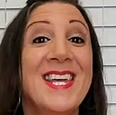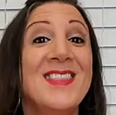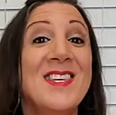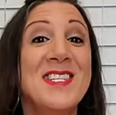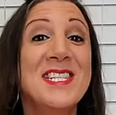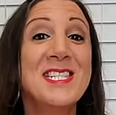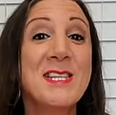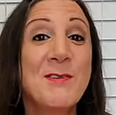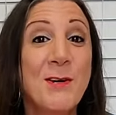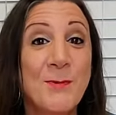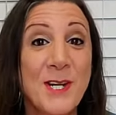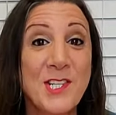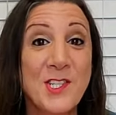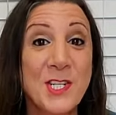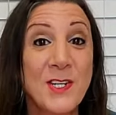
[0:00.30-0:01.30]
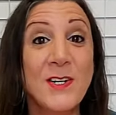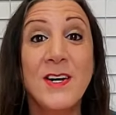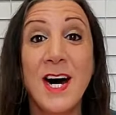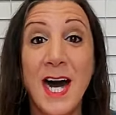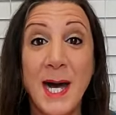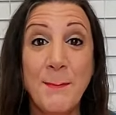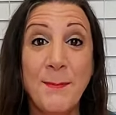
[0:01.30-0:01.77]
This is their original
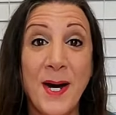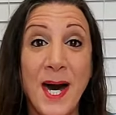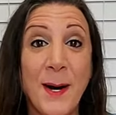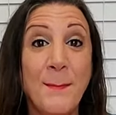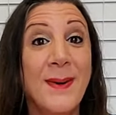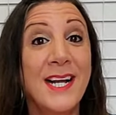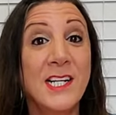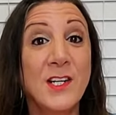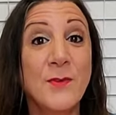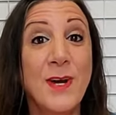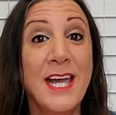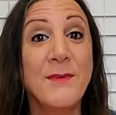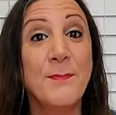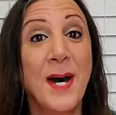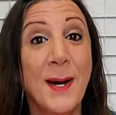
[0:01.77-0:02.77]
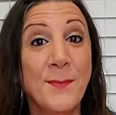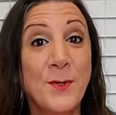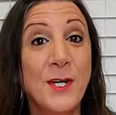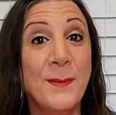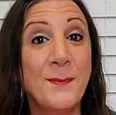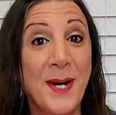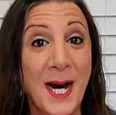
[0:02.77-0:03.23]
Hot Pop microwave
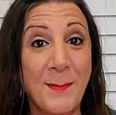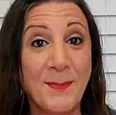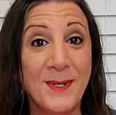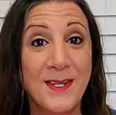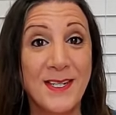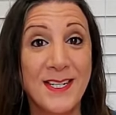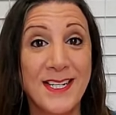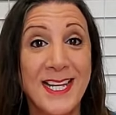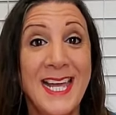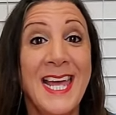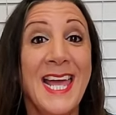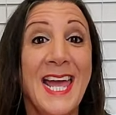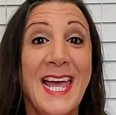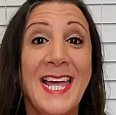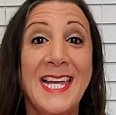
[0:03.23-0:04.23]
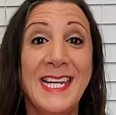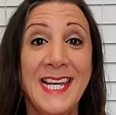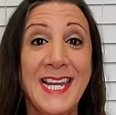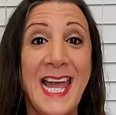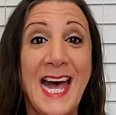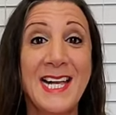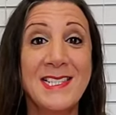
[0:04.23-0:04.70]
popcorn popper, and
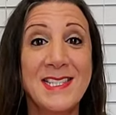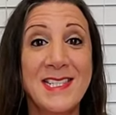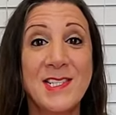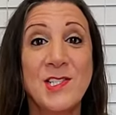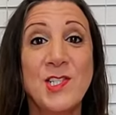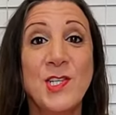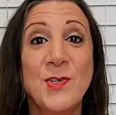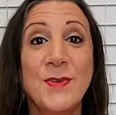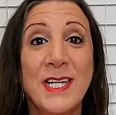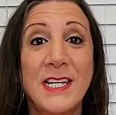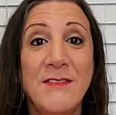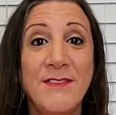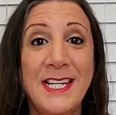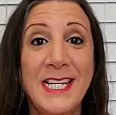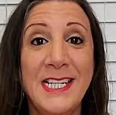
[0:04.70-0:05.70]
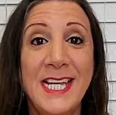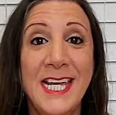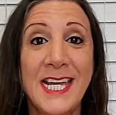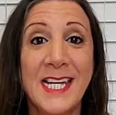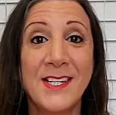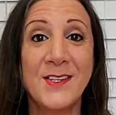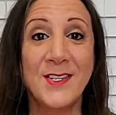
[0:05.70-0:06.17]
it has these two convenient
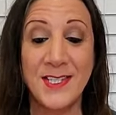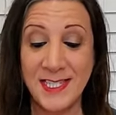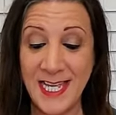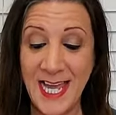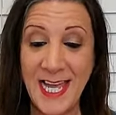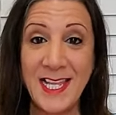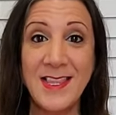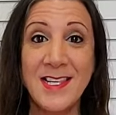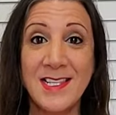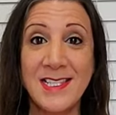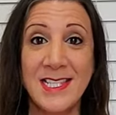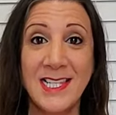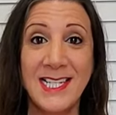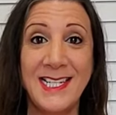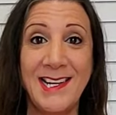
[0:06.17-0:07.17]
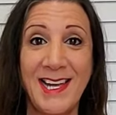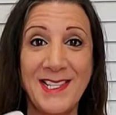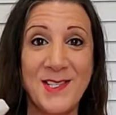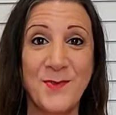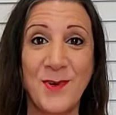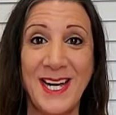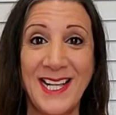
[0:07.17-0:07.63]
handles and this lid as
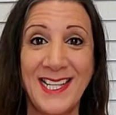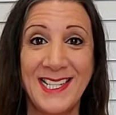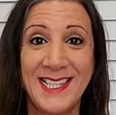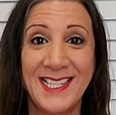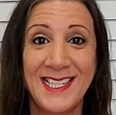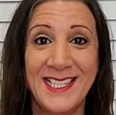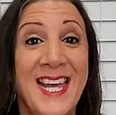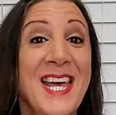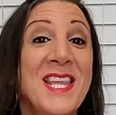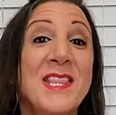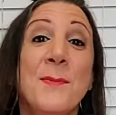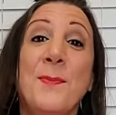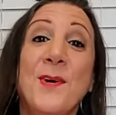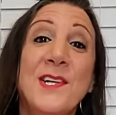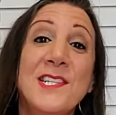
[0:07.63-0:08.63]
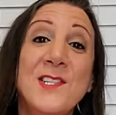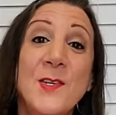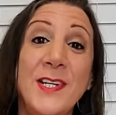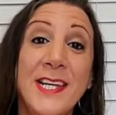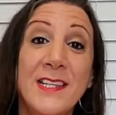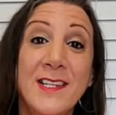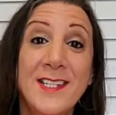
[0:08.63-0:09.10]
well. The bowl is
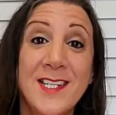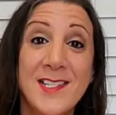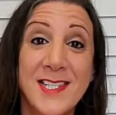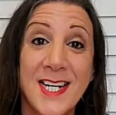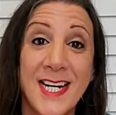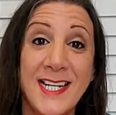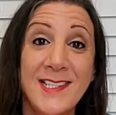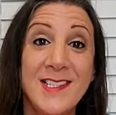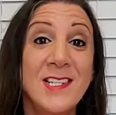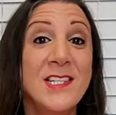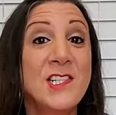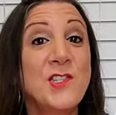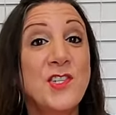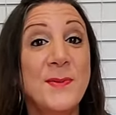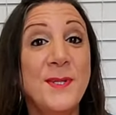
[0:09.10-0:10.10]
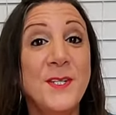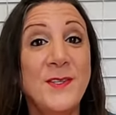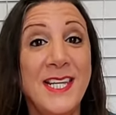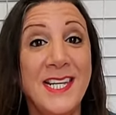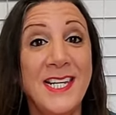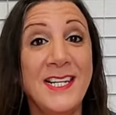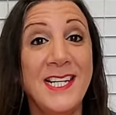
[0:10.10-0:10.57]
uniquely designed to distribute
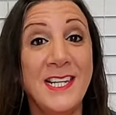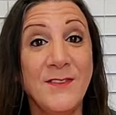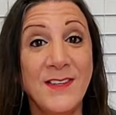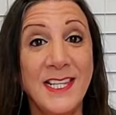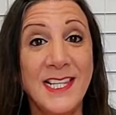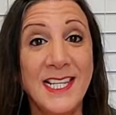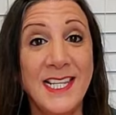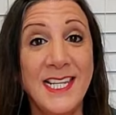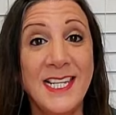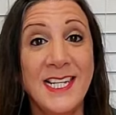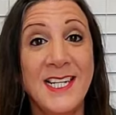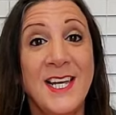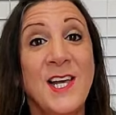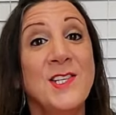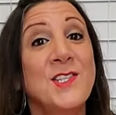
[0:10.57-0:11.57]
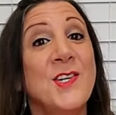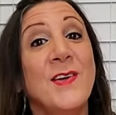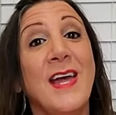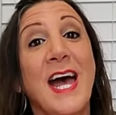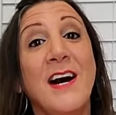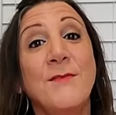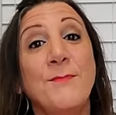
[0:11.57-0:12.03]
heat evenly, so you
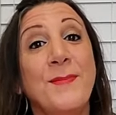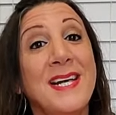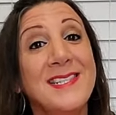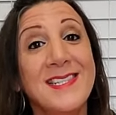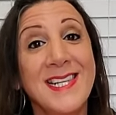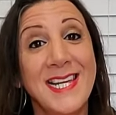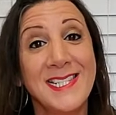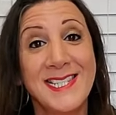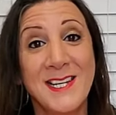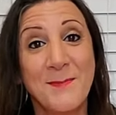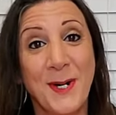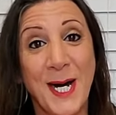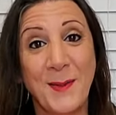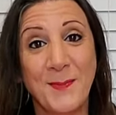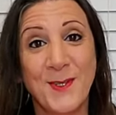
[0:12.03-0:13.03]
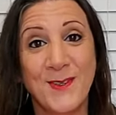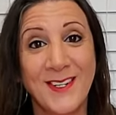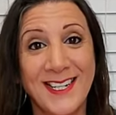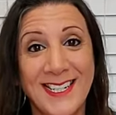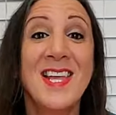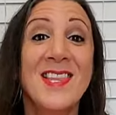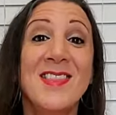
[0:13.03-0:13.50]
have best tasting
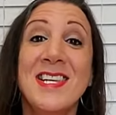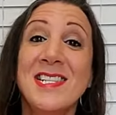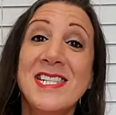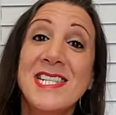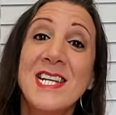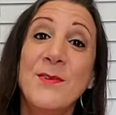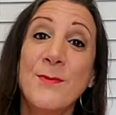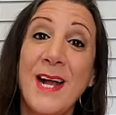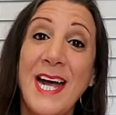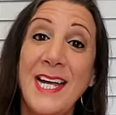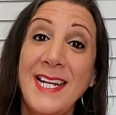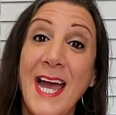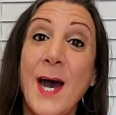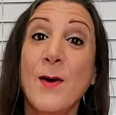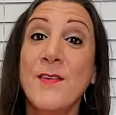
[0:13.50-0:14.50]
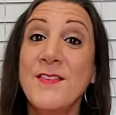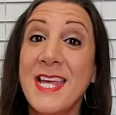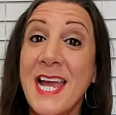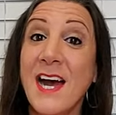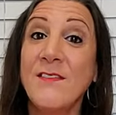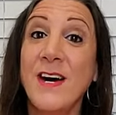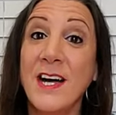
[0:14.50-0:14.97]
popcorn. This is in red, however they
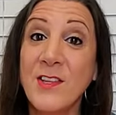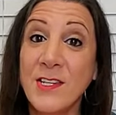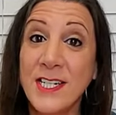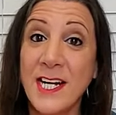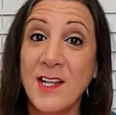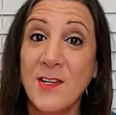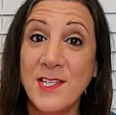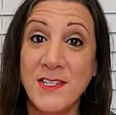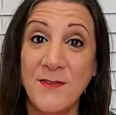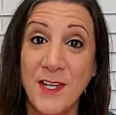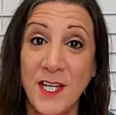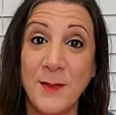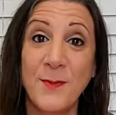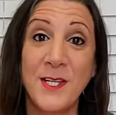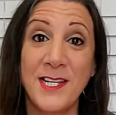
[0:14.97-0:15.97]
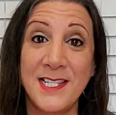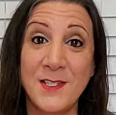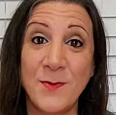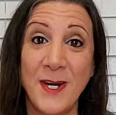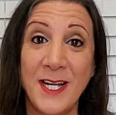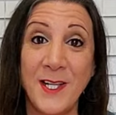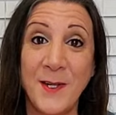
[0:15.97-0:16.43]
have other colors available as
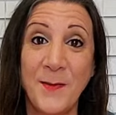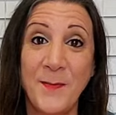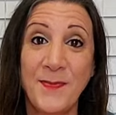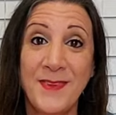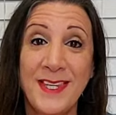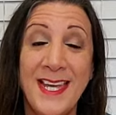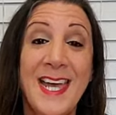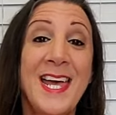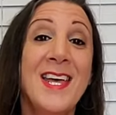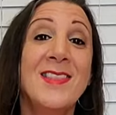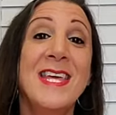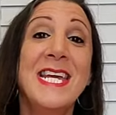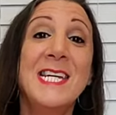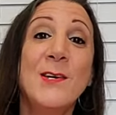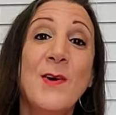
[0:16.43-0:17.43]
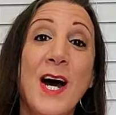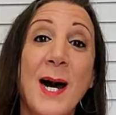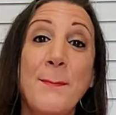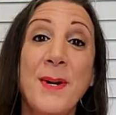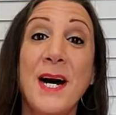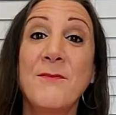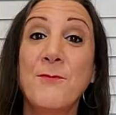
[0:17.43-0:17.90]
well. Thank you
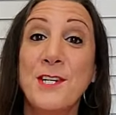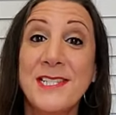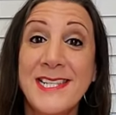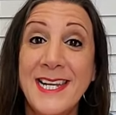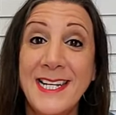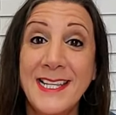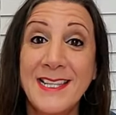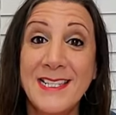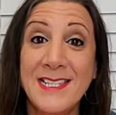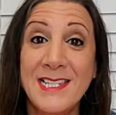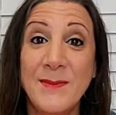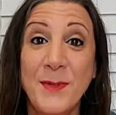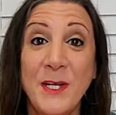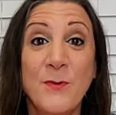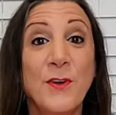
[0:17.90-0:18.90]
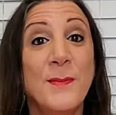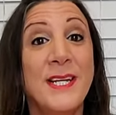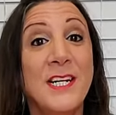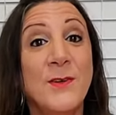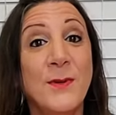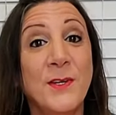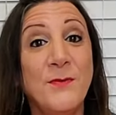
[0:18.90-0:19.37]
Hot Pop for sending this to me for me to
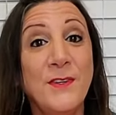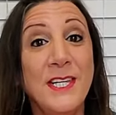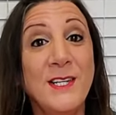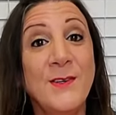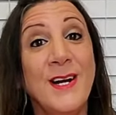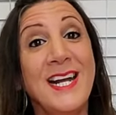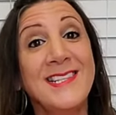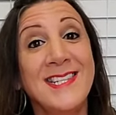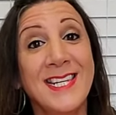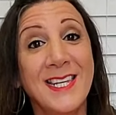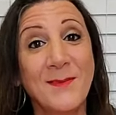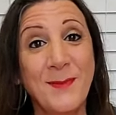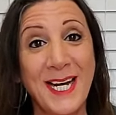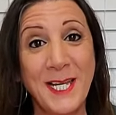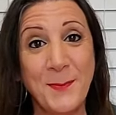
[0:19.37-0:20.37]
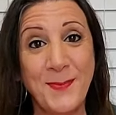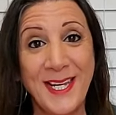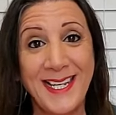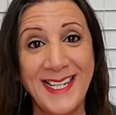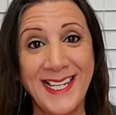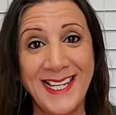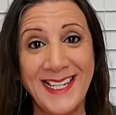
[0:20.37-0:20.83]
review and to give my
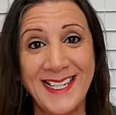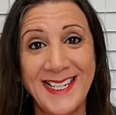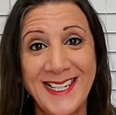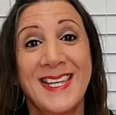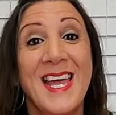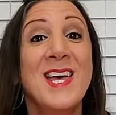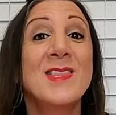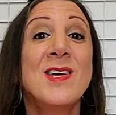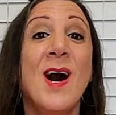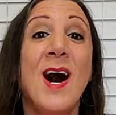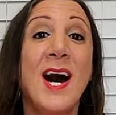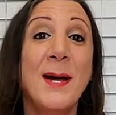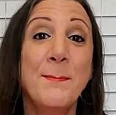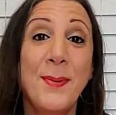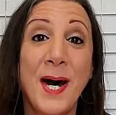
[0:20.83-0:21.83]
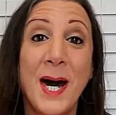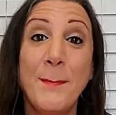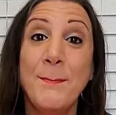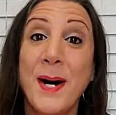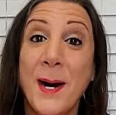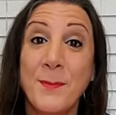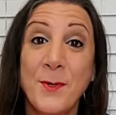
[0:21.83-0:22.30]
opinion. The Hot Pop
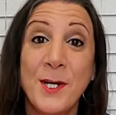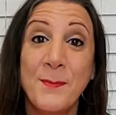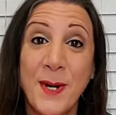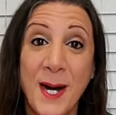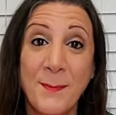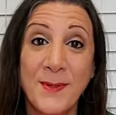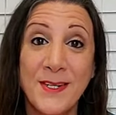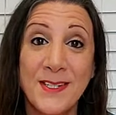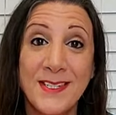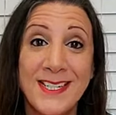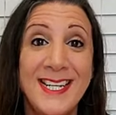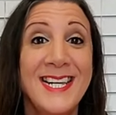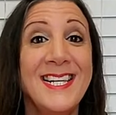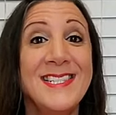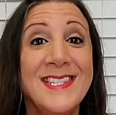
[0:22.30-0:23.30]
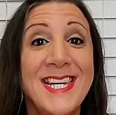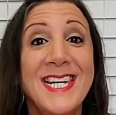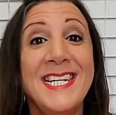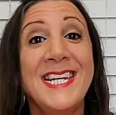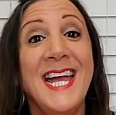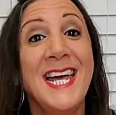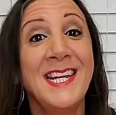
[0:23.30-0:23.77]
popcorn popper is
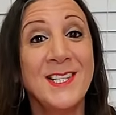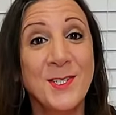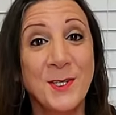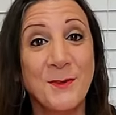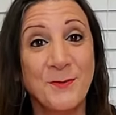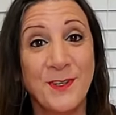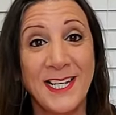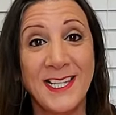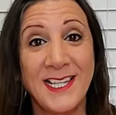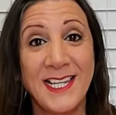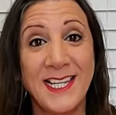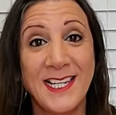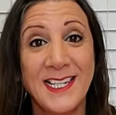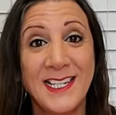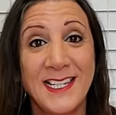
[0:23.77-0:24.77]
kid and adult friendly.